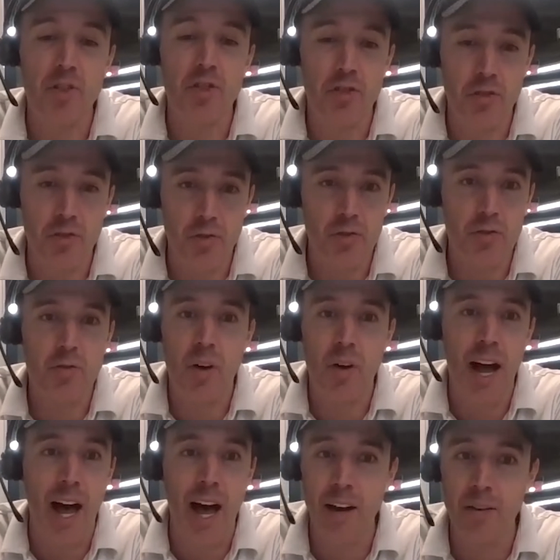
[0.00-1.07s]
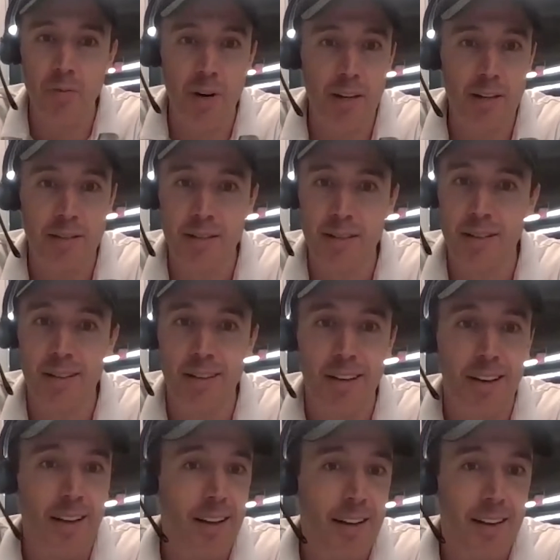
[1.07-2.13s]
This was true high risk.
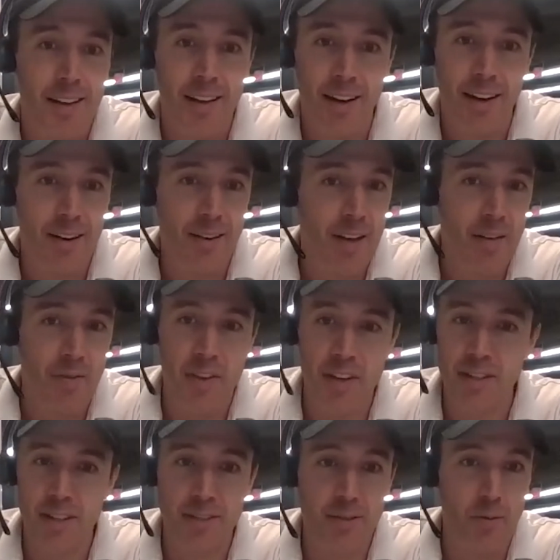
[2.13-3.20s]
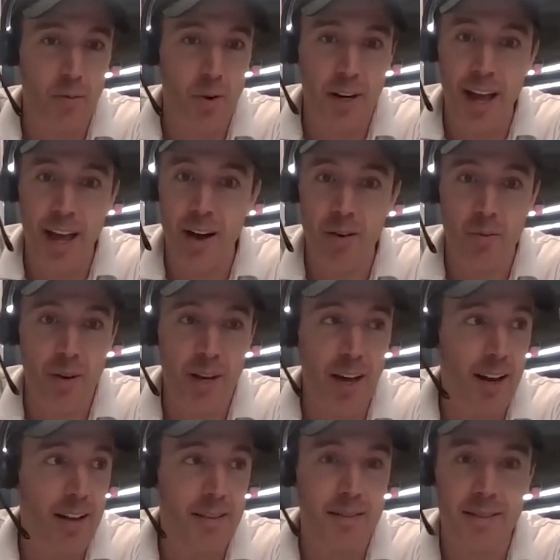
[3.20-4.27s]
If this doesn't work out, we
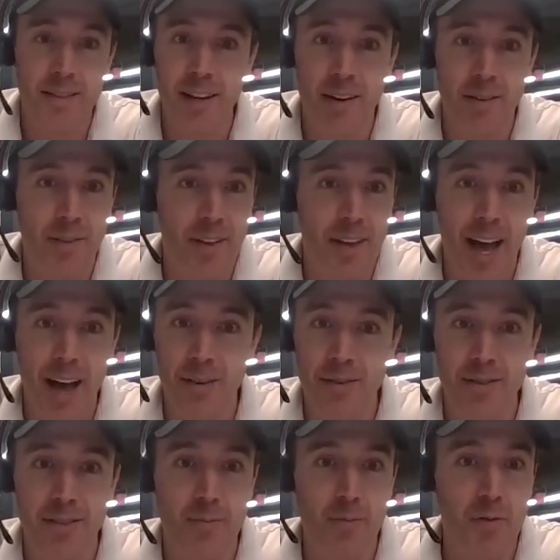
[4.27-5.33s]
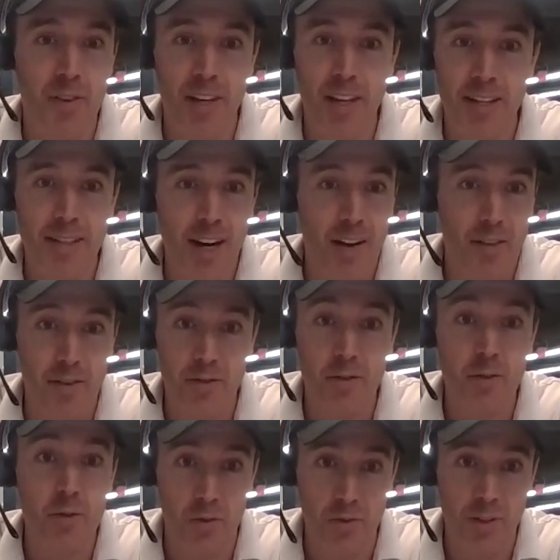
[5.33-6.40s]
got to sell the house and move the kids out of their
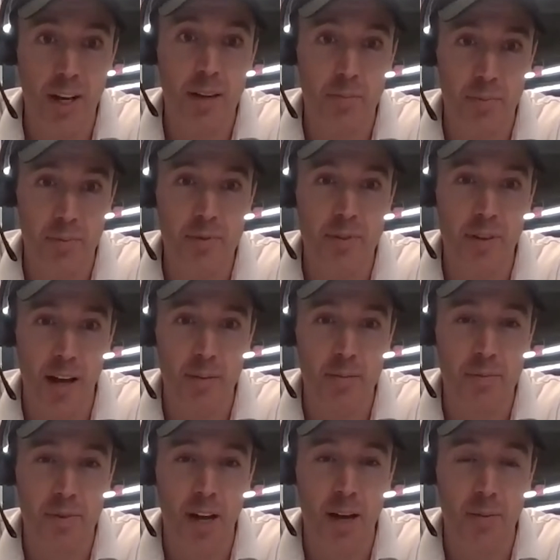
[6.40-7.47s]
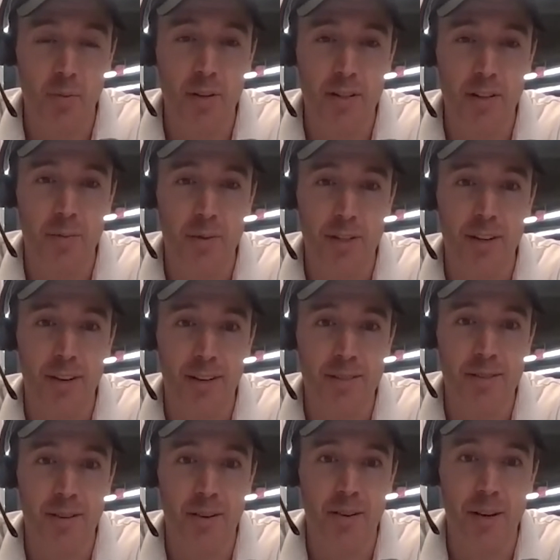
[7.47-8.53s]
school type risk that we took.
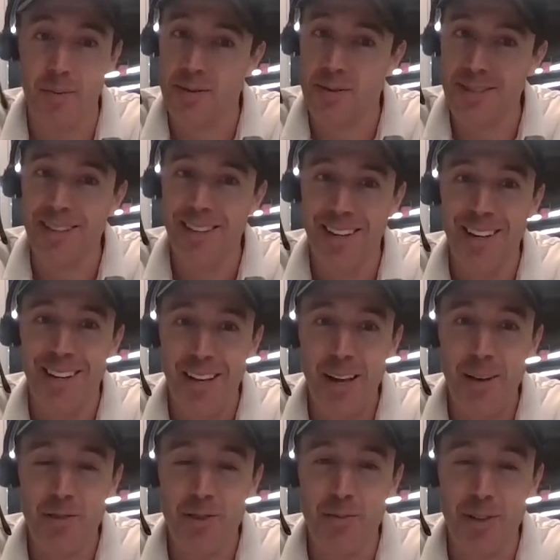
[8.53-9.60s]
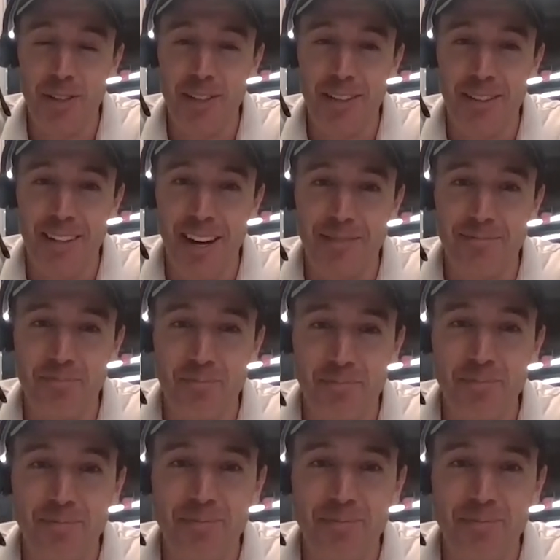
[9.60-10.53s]
So it was a real deal. Yeah.